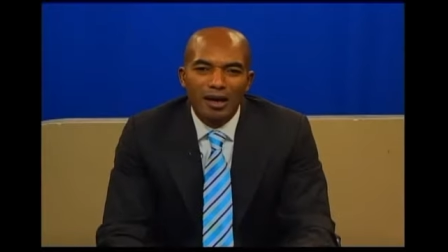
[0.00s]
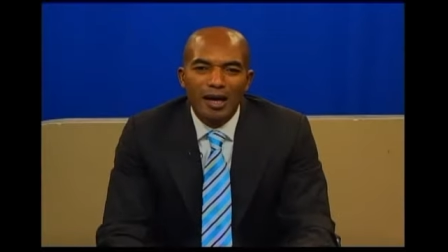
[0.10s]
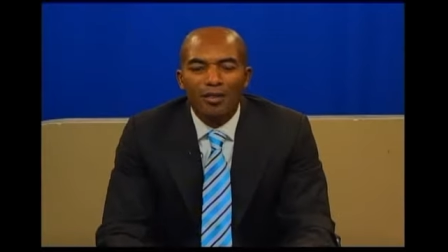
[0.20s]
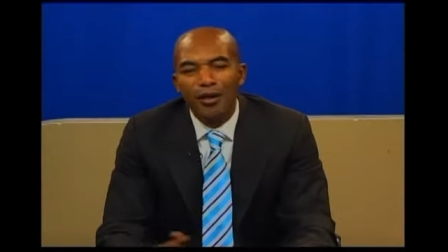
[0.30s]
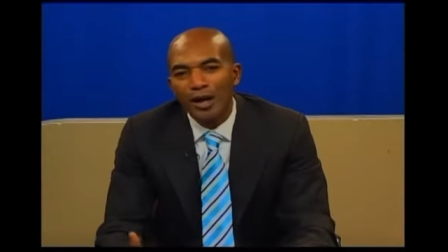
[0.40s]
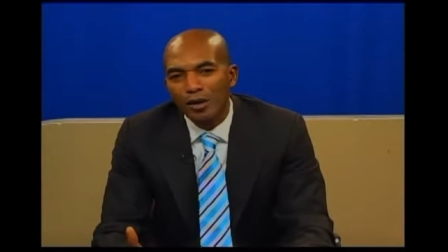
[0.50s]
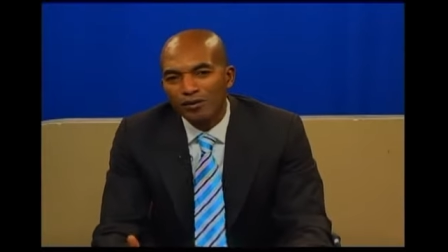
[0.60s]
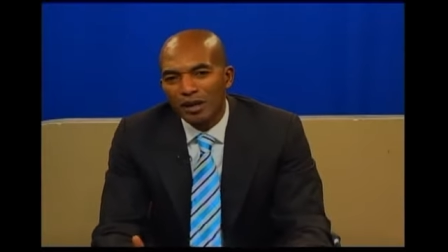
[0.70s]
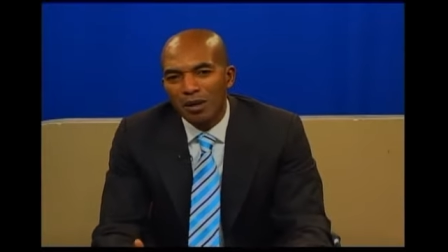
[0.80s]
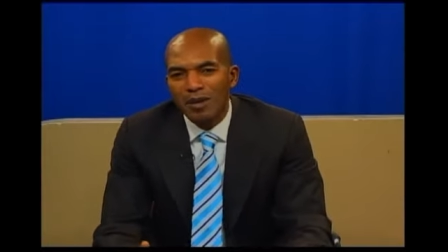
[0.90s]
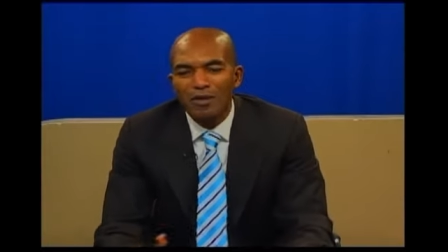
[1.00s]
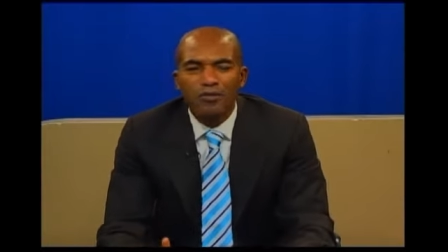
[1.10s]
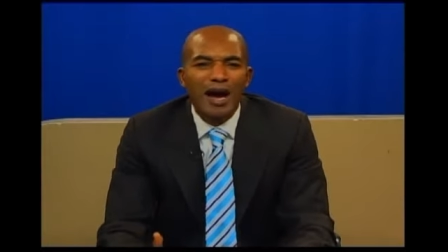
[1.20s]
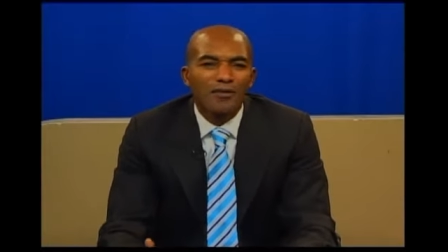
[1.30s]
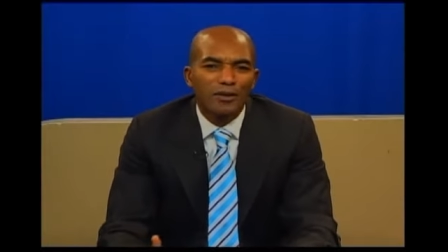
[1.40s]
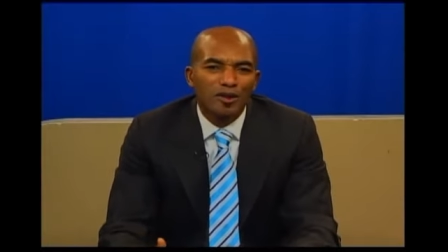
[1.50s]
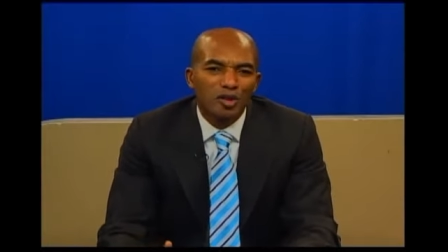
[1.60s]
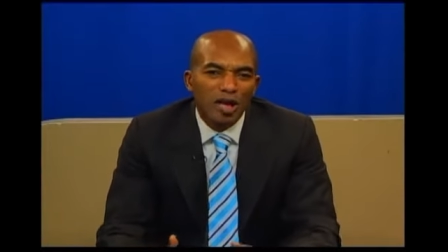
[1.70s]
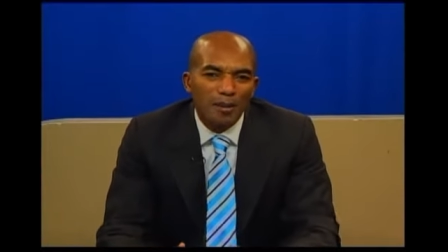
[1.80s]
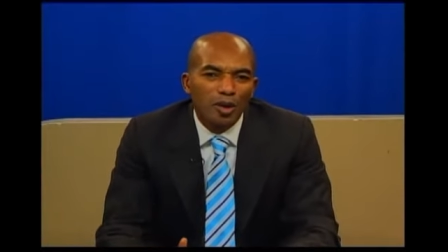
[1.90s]
a third of them, about five of
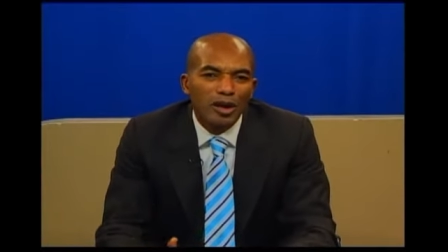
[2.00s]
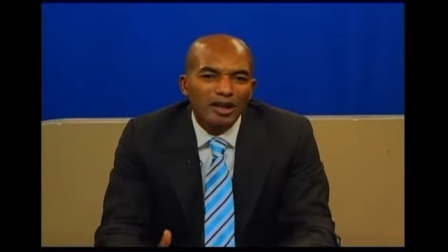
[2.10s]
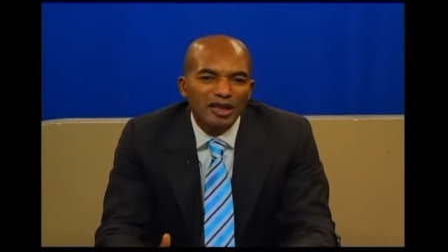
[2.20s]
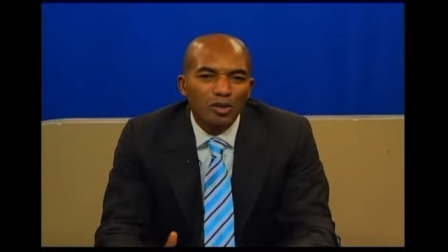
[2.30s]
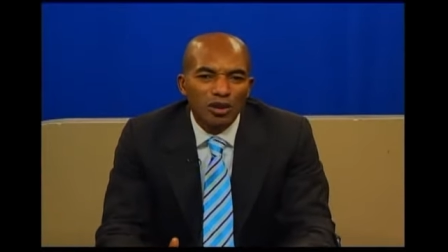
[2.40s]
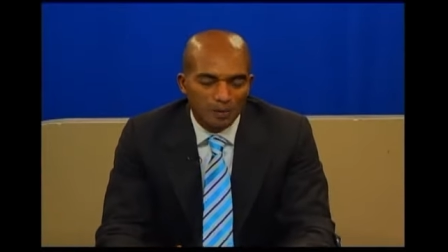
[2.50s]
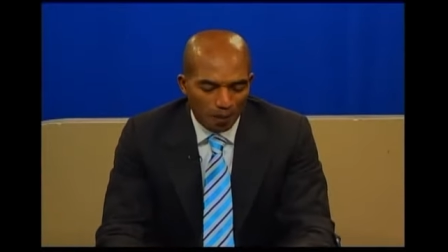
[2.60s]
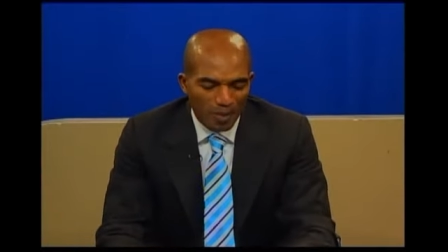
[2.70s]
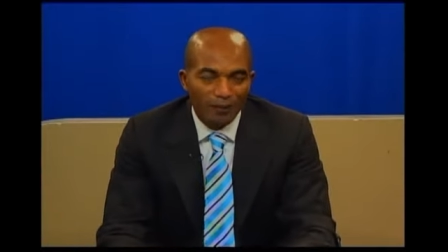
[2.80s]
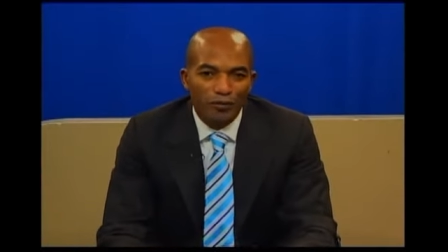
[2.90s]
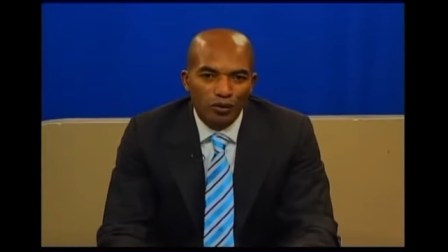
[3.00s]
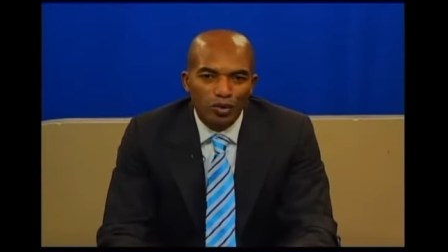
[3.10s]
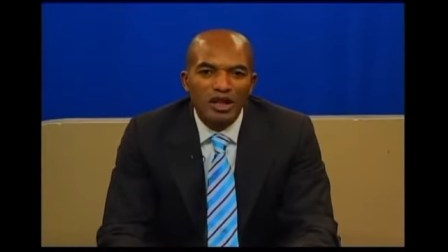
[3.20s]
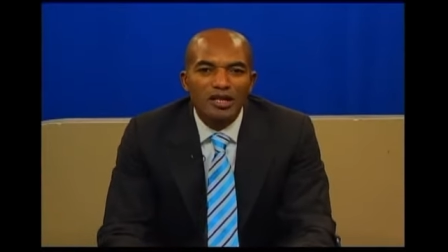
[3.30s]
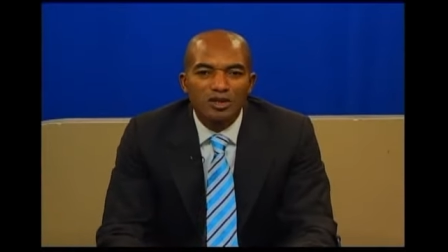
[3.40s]
them that I'm going to deal with today.